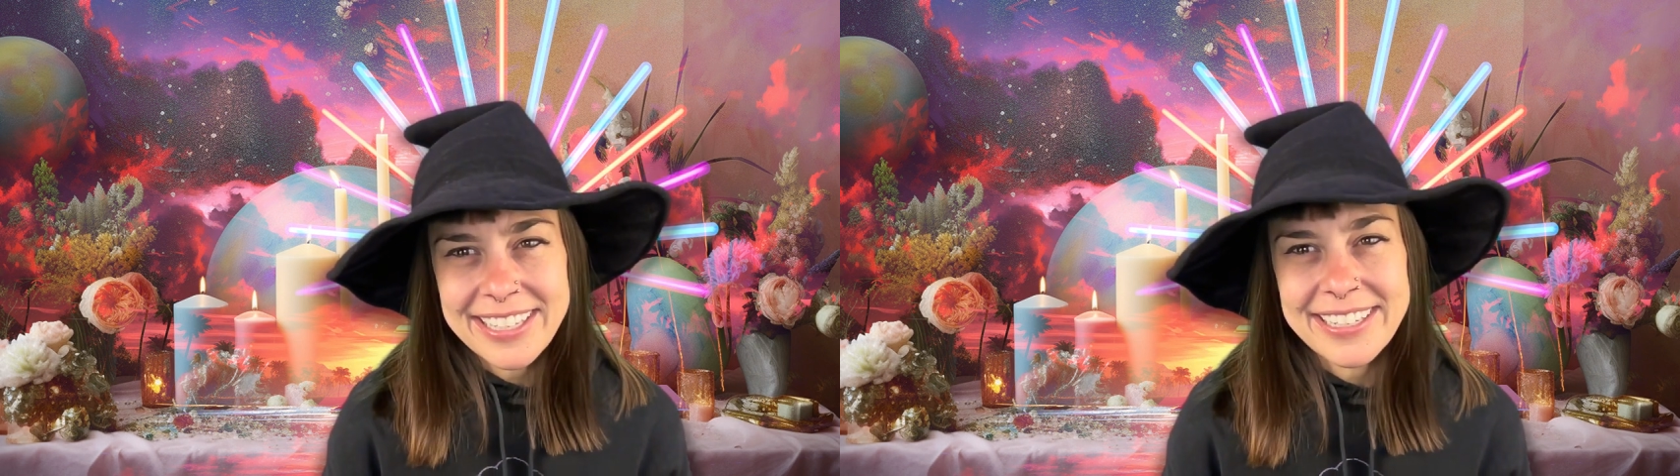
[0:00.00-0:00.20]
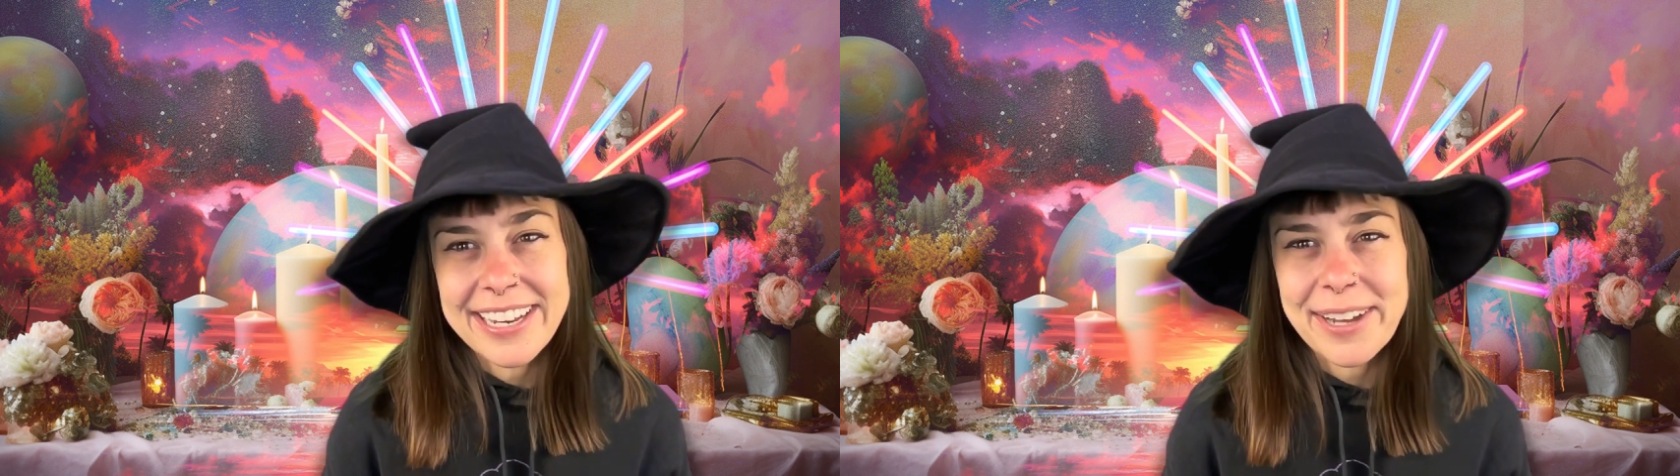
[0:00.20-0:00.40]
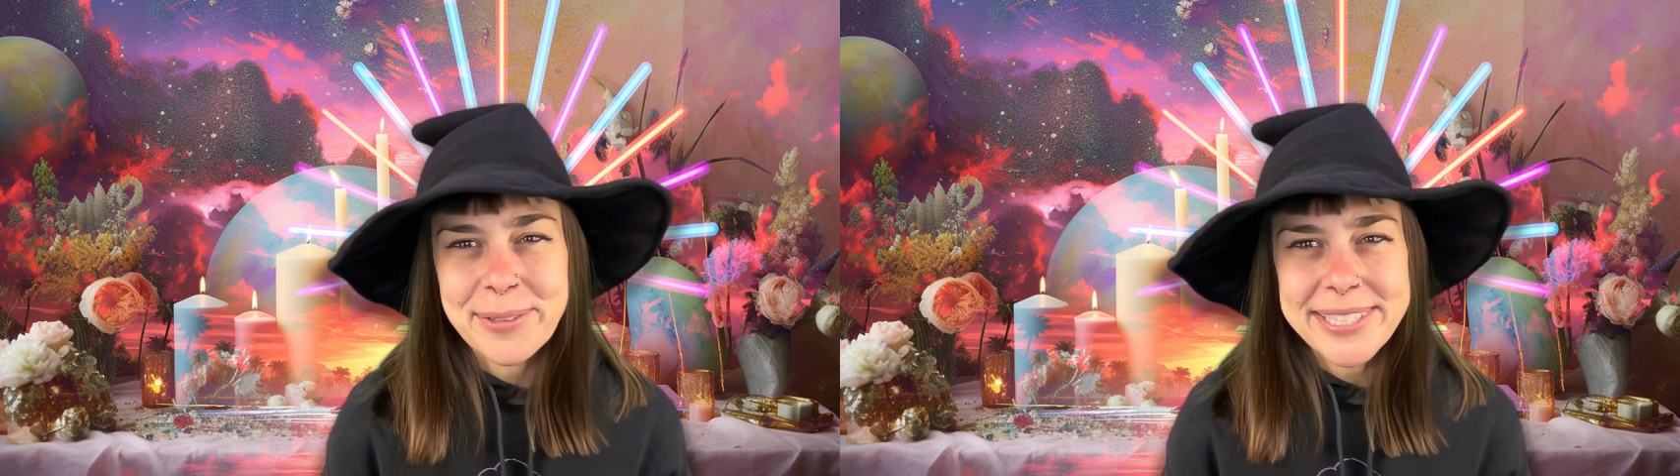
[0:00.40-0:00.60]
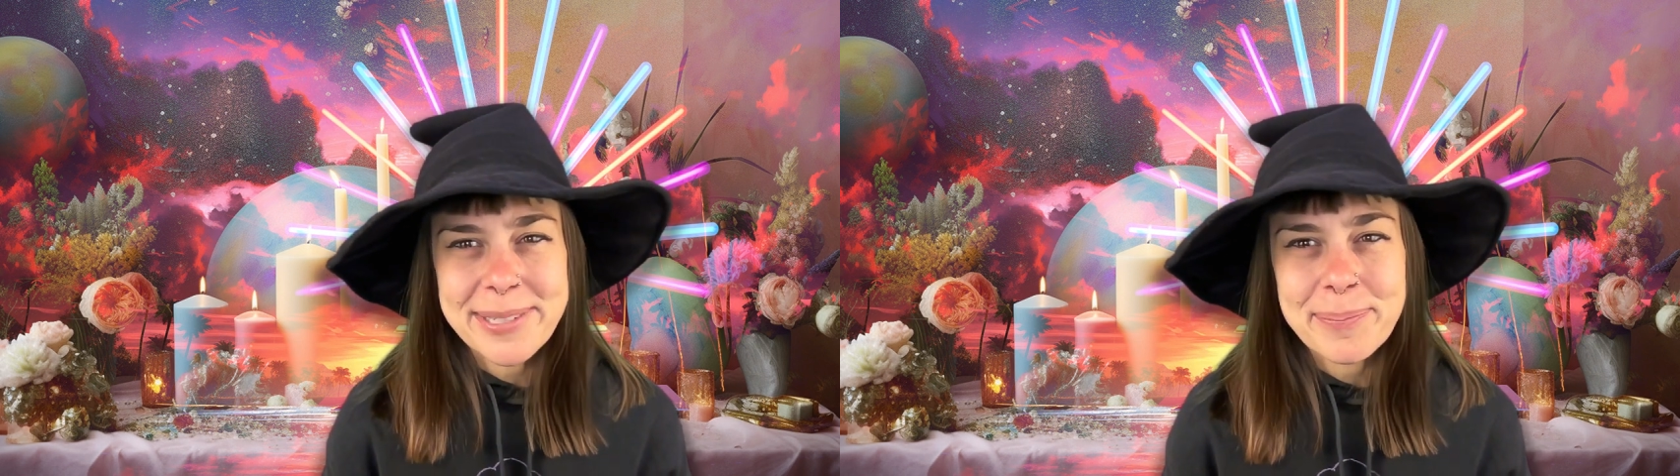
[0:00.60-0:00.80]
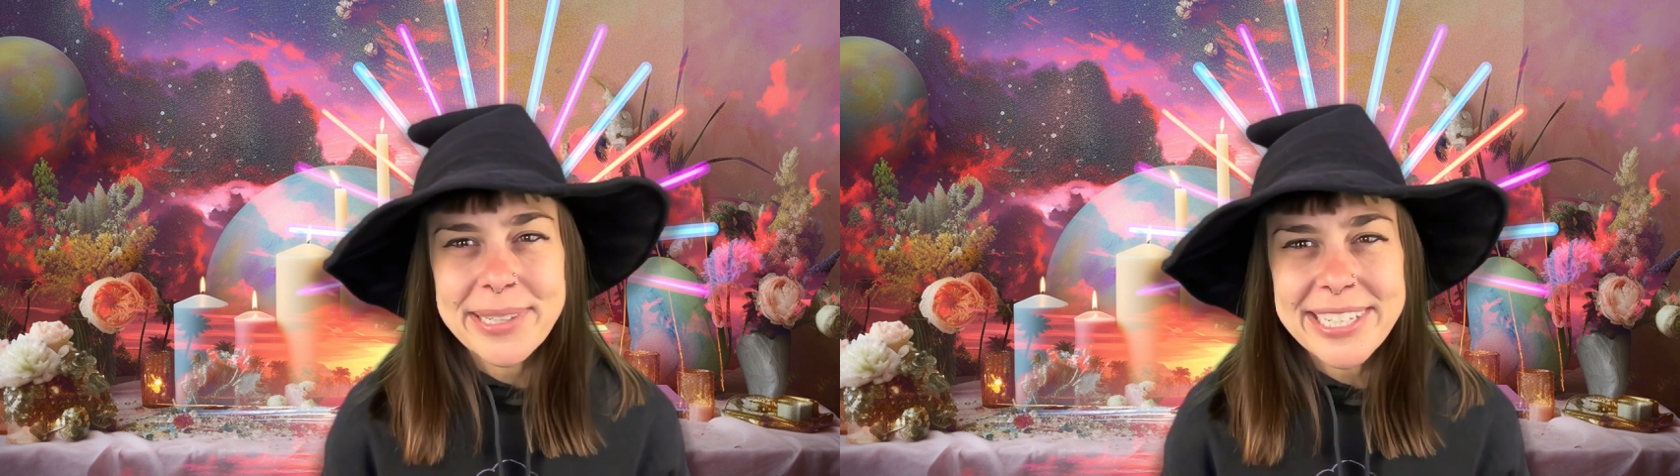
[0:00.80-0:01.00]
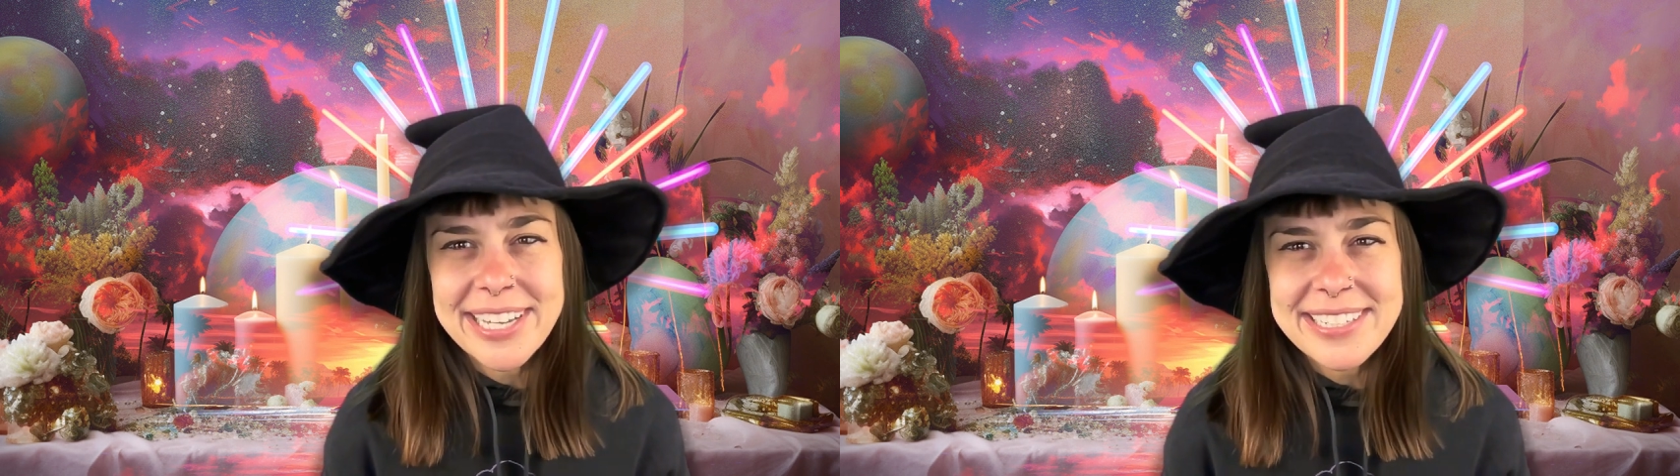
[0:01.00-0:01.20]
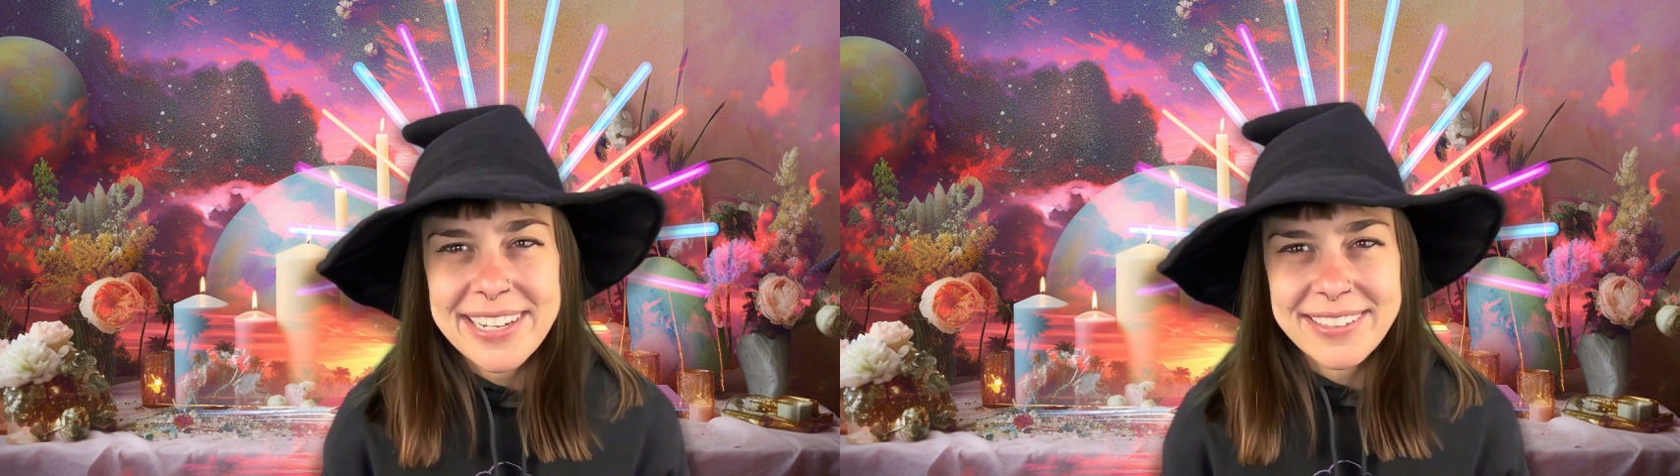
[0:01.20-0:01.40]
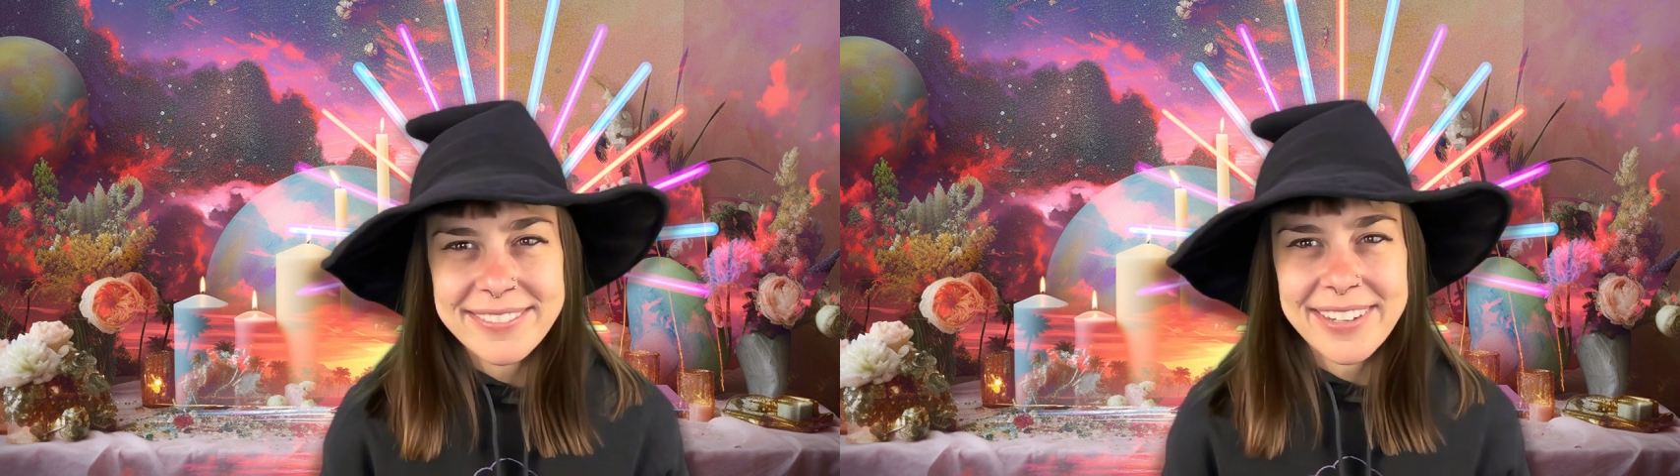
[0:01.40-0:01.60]
Now simply
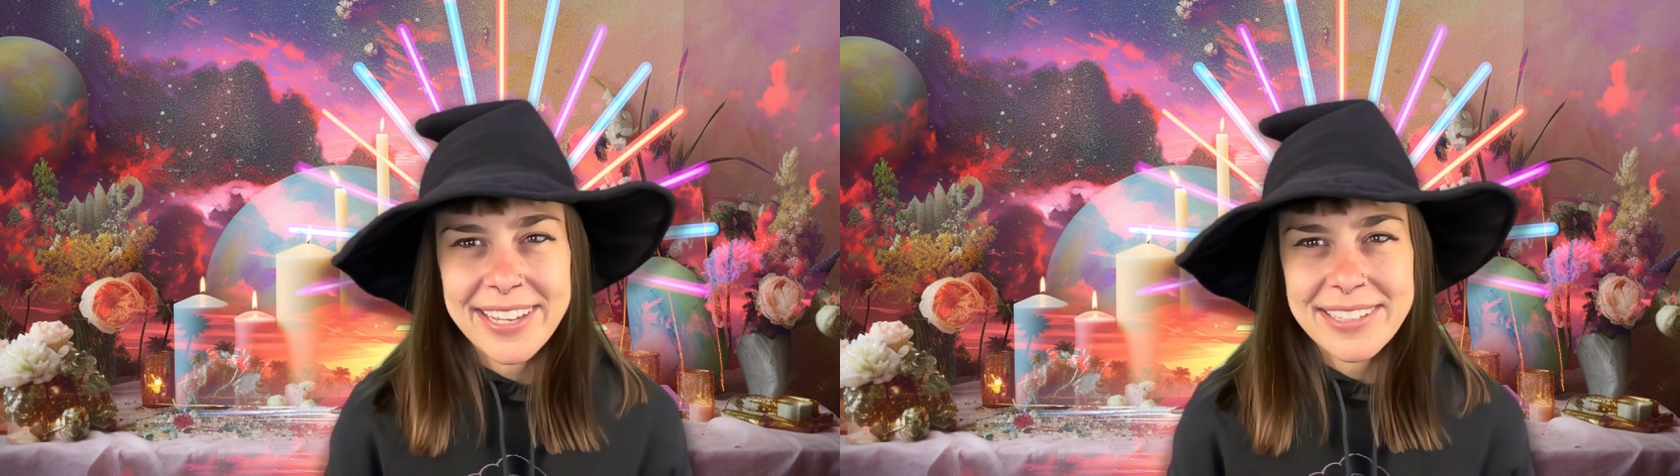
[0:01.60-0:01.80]
identify